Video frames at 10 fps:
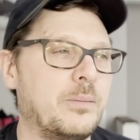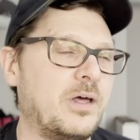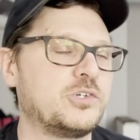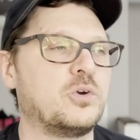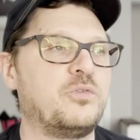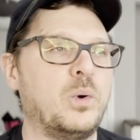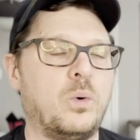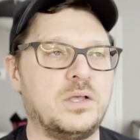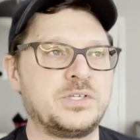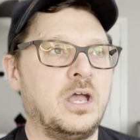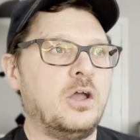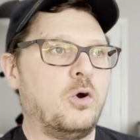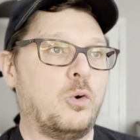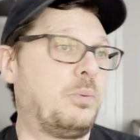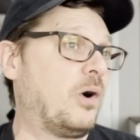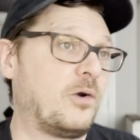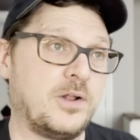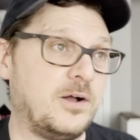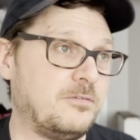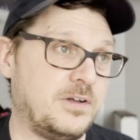I'm not sure if it was, or
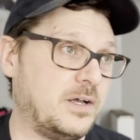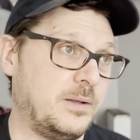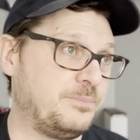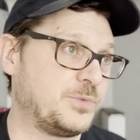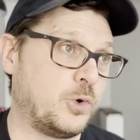part of a